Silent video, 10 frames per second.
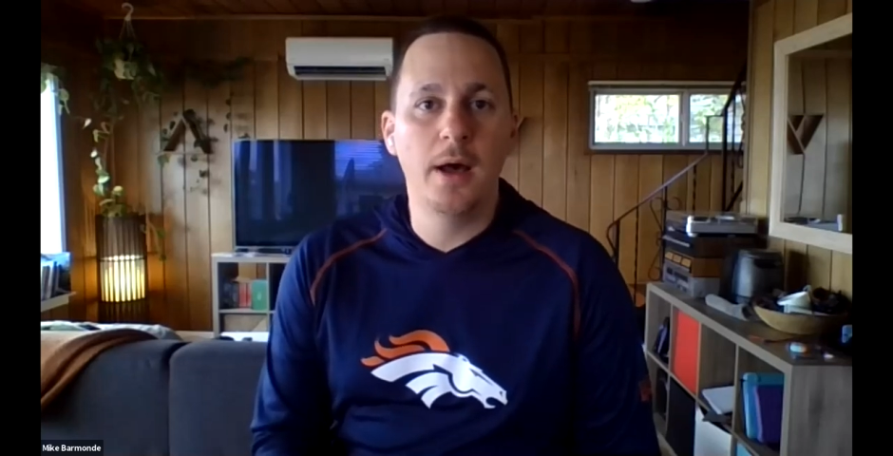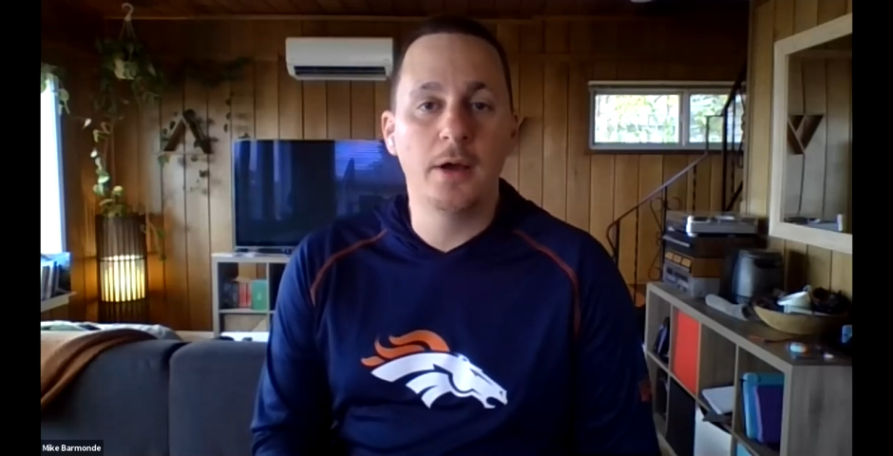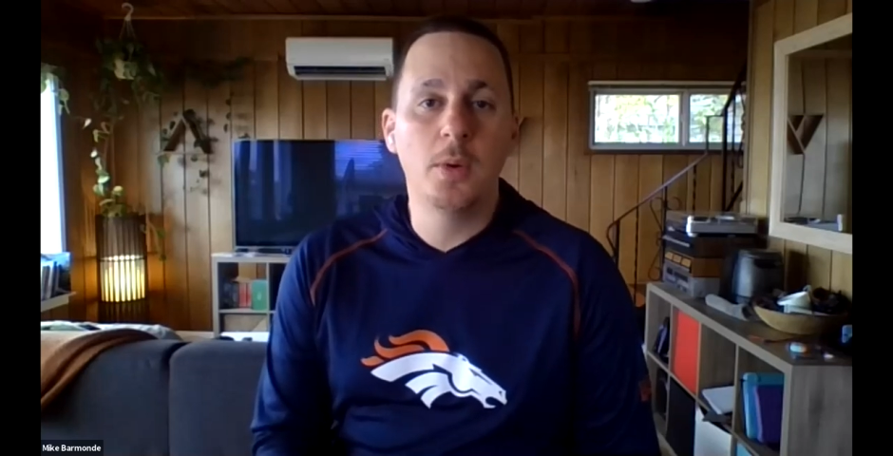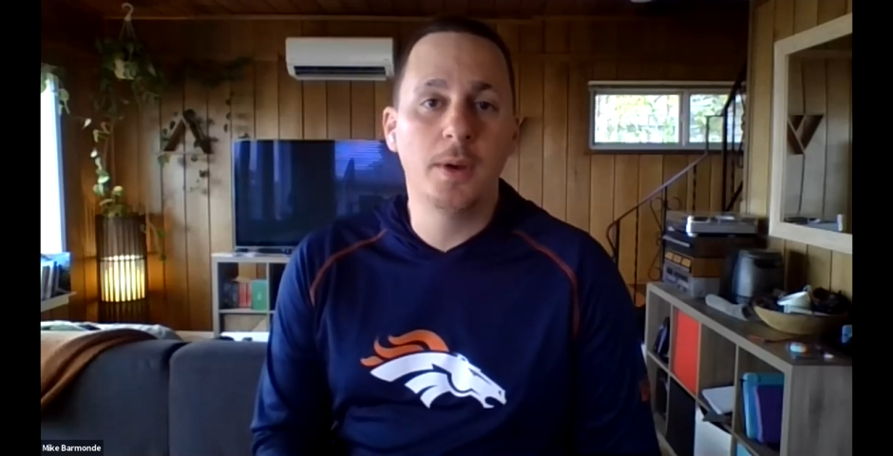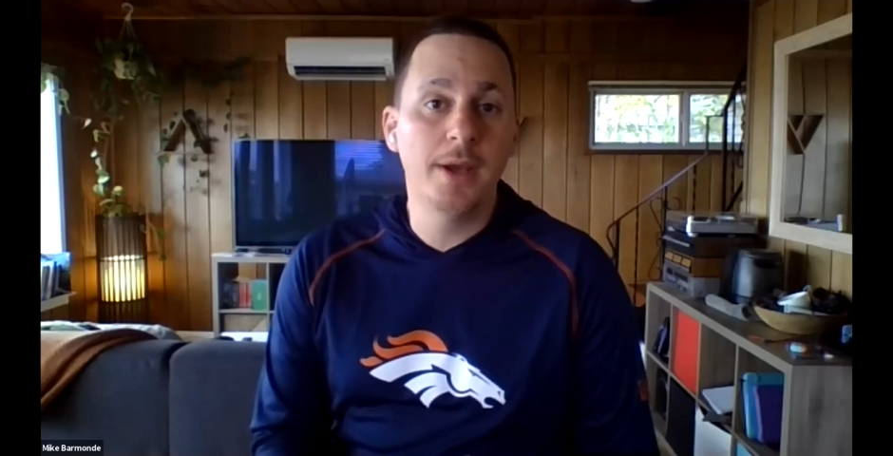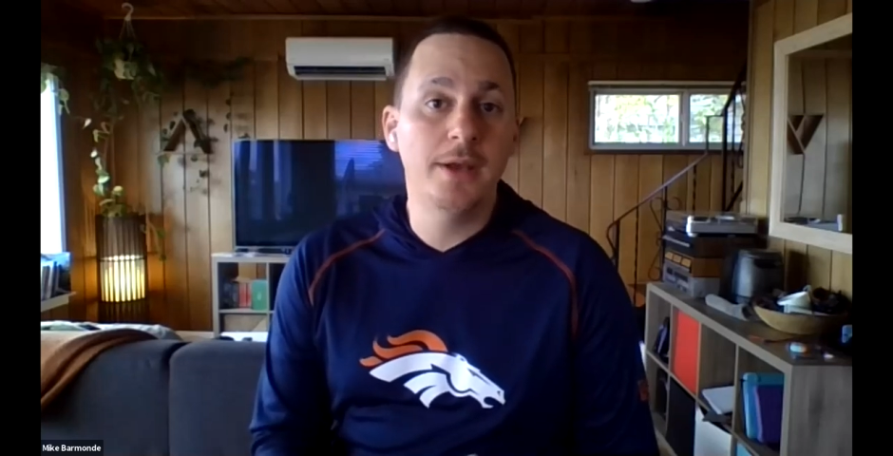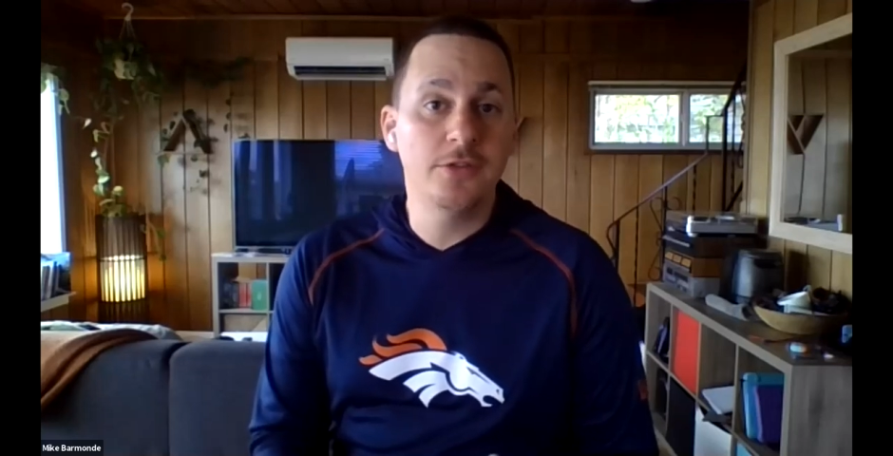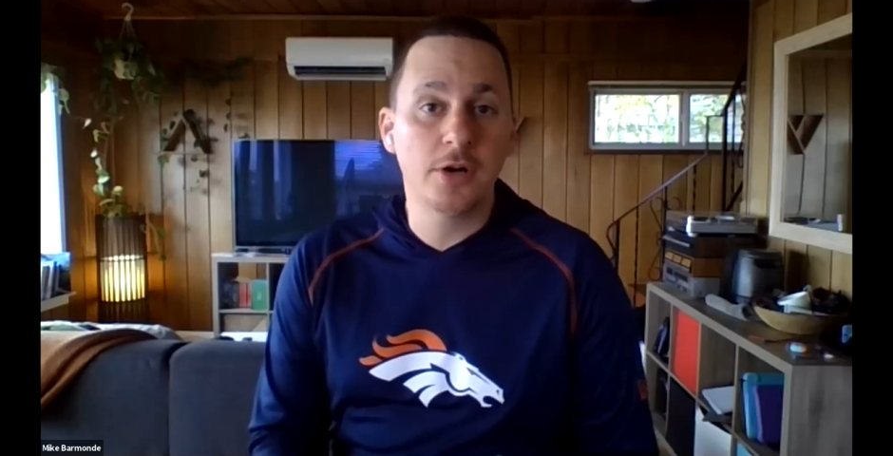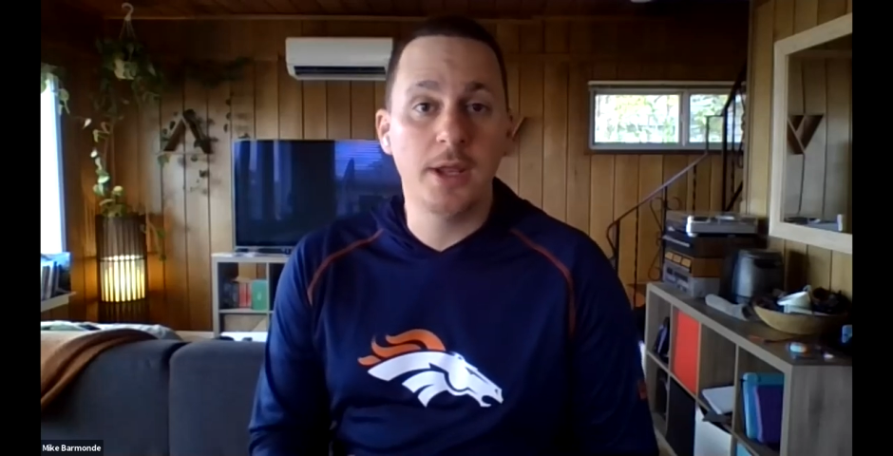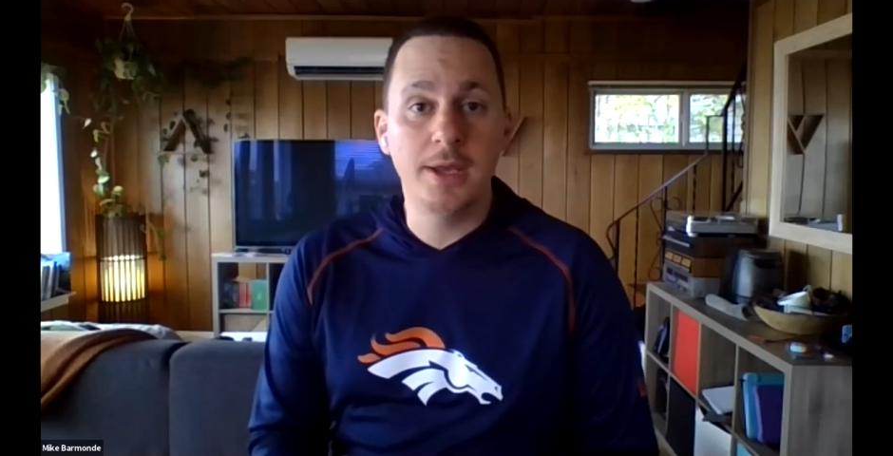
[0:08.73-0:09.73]
a quick
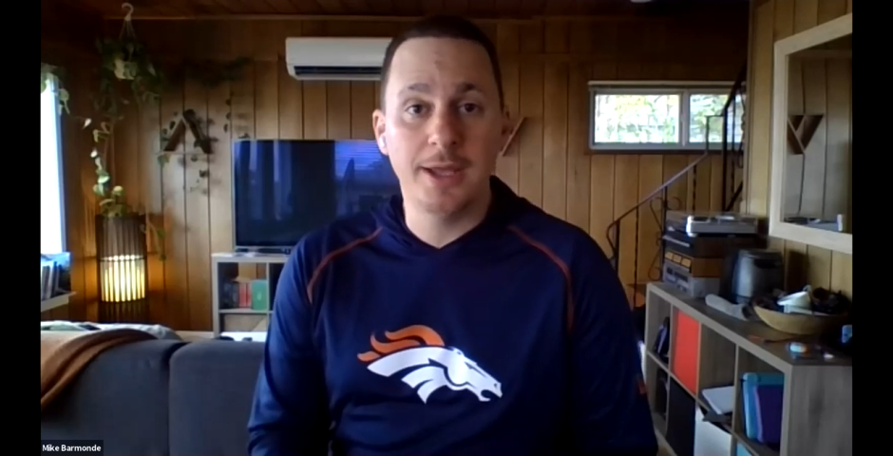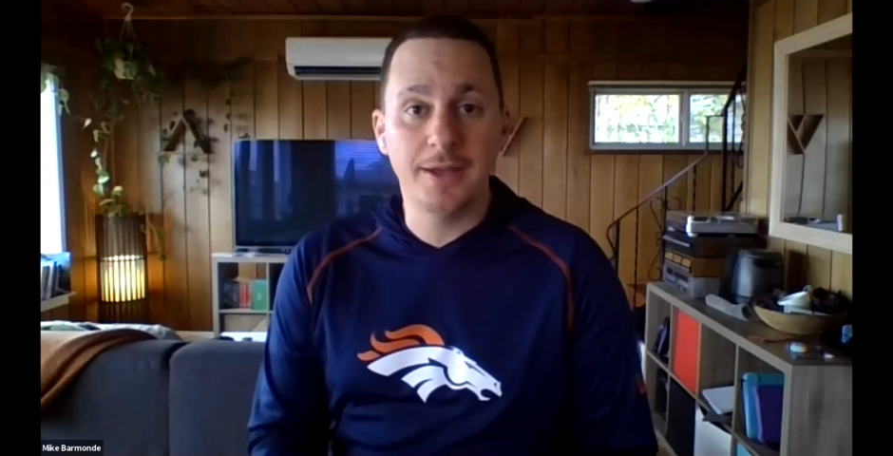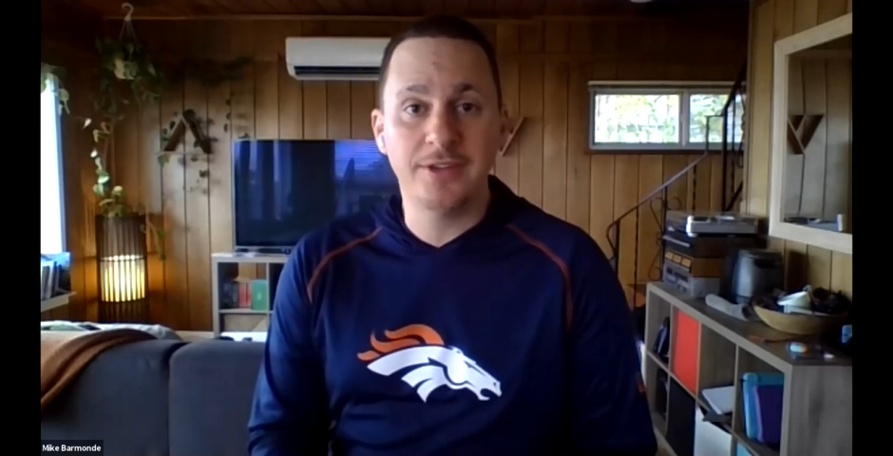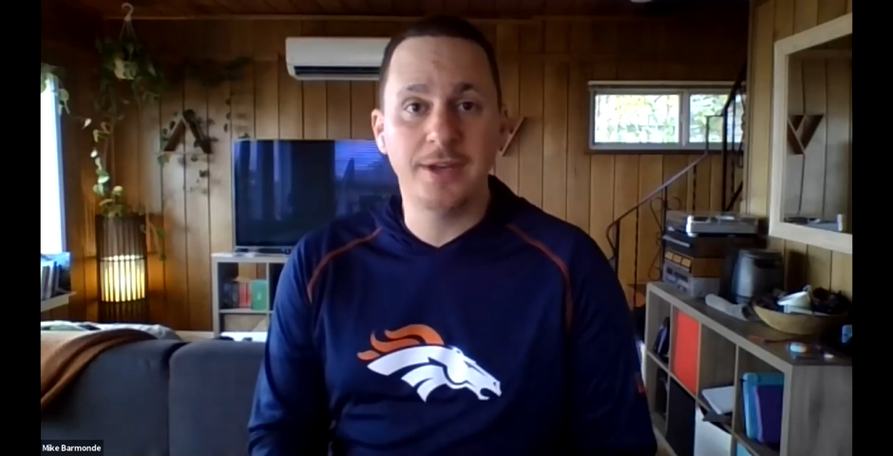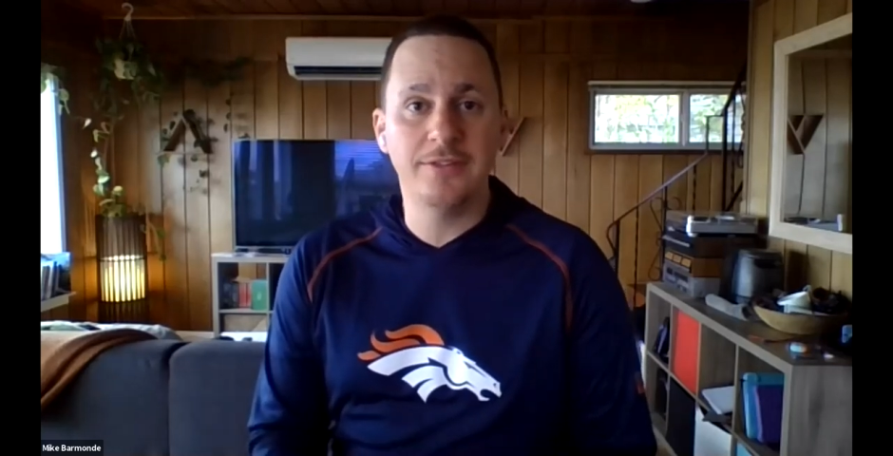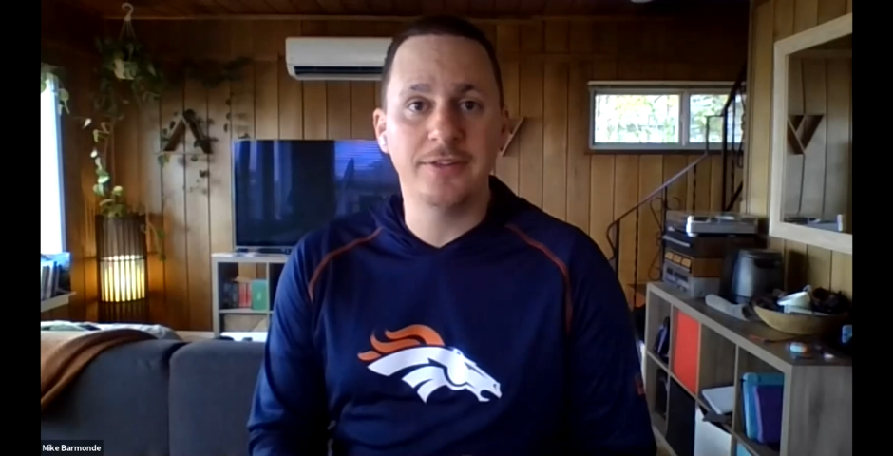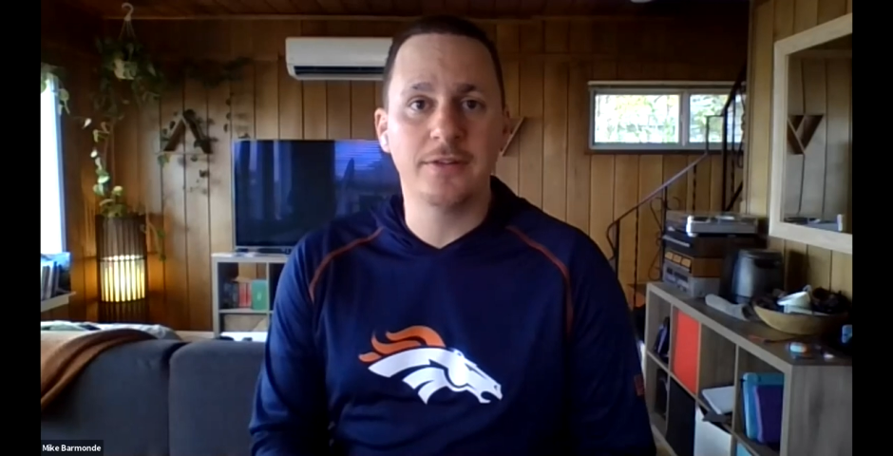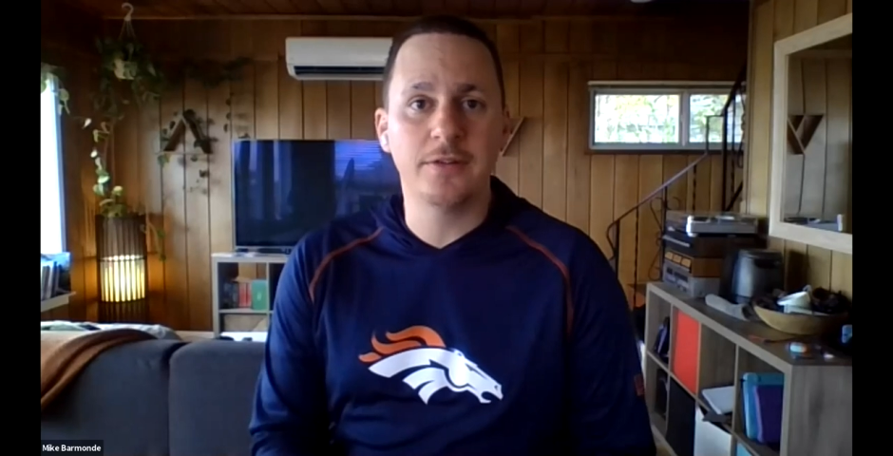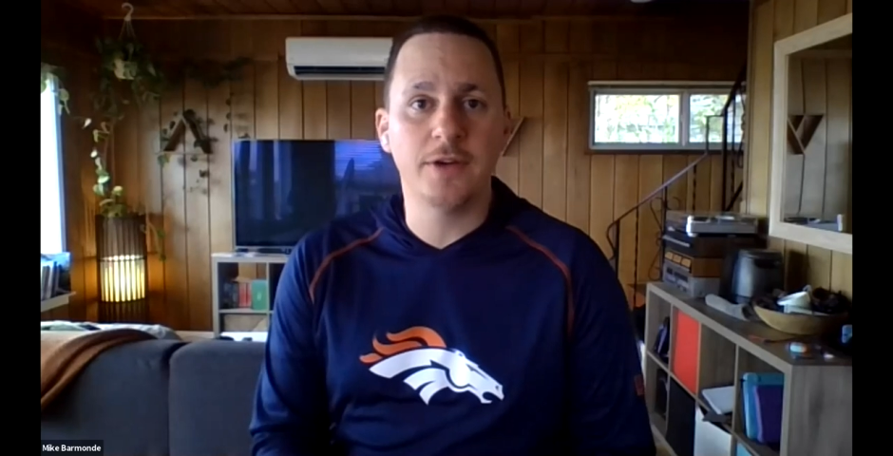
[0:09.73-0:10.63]
way to turn any x86